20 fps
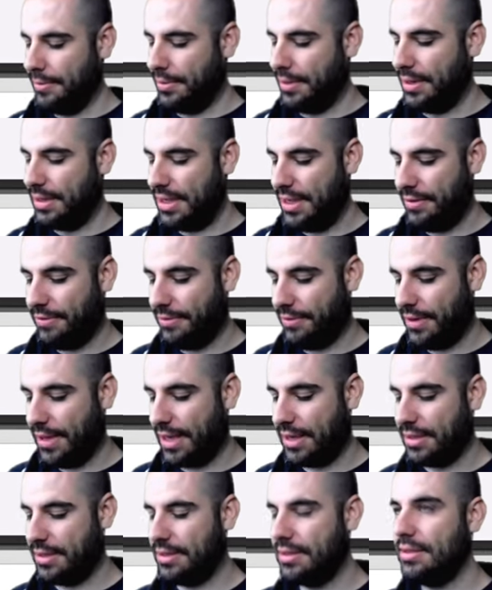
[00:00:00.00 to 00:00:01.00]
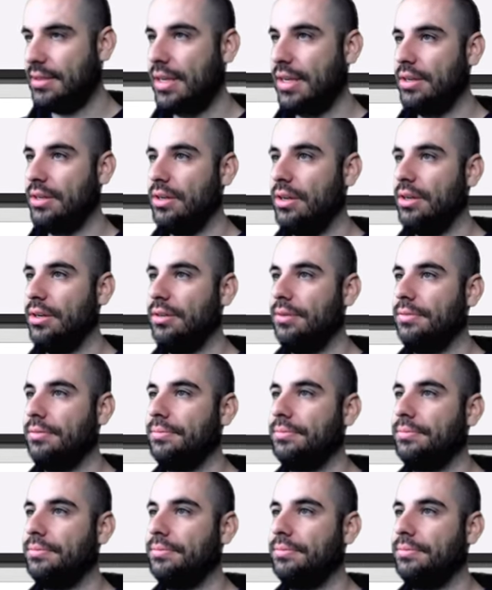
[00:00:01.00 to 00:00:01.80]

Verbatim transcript: Let's say flex center.